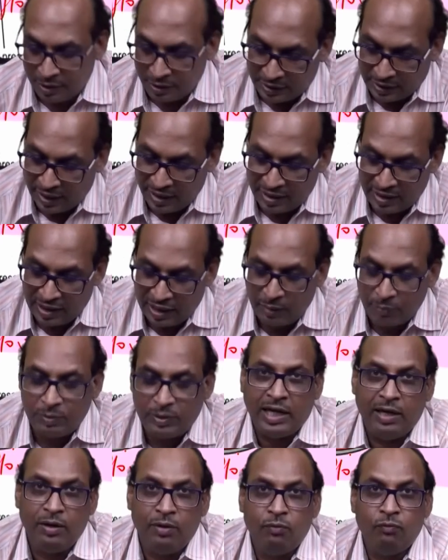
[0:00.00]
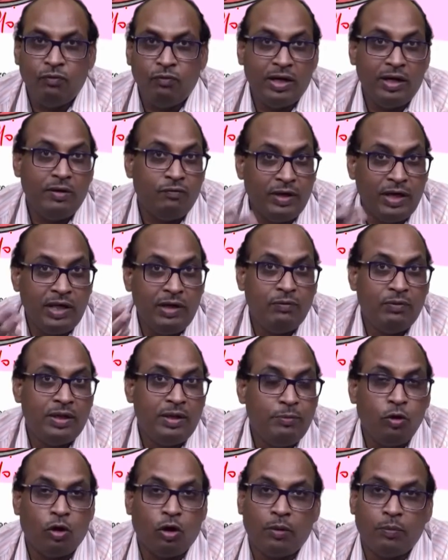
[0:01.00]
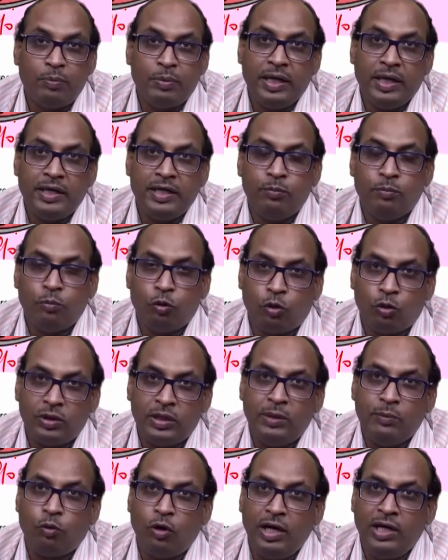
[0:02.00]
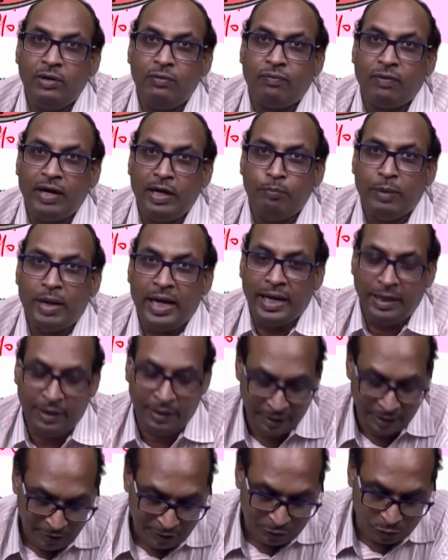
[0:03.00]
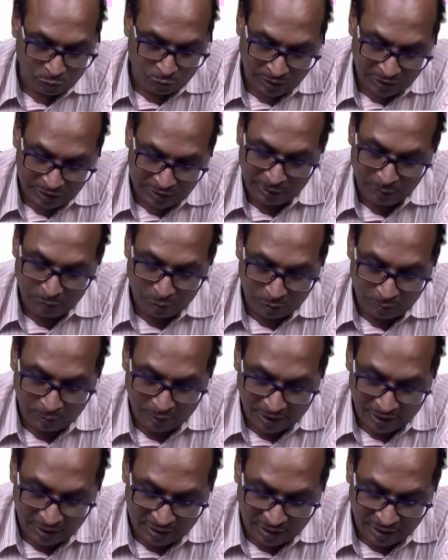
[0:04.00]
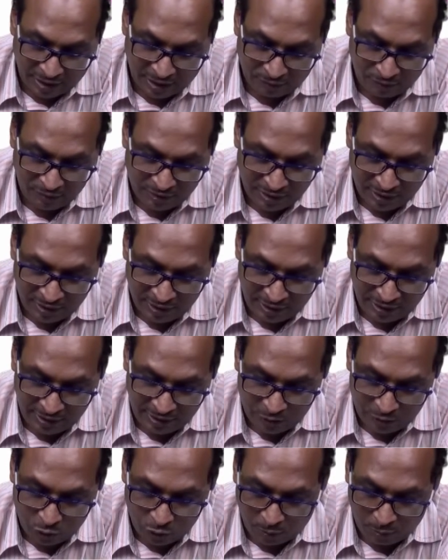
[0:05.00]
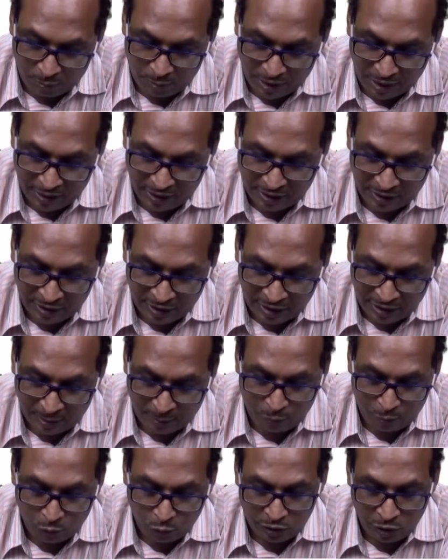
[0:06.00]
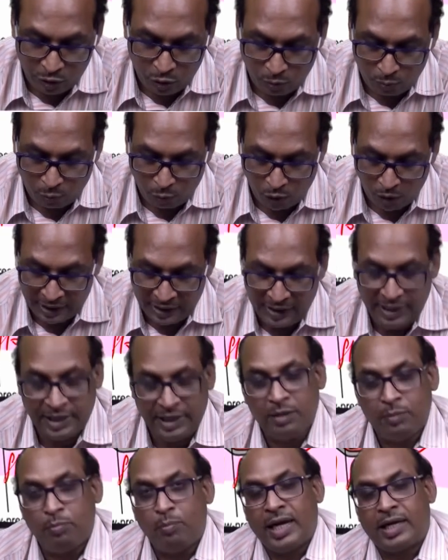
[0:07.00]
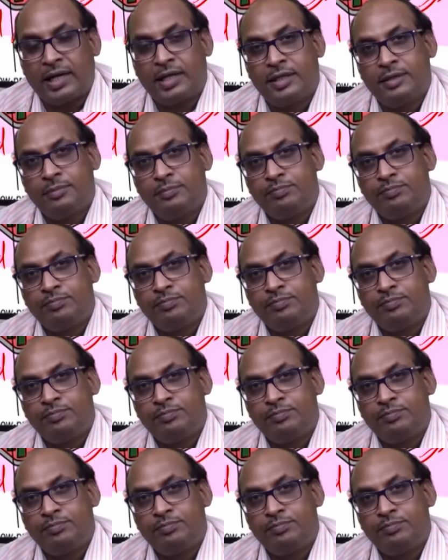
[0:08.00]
The aircraft can very well be operated more than 0.5 Mach. So this type of aircraft is operated up to 0.8 Mach.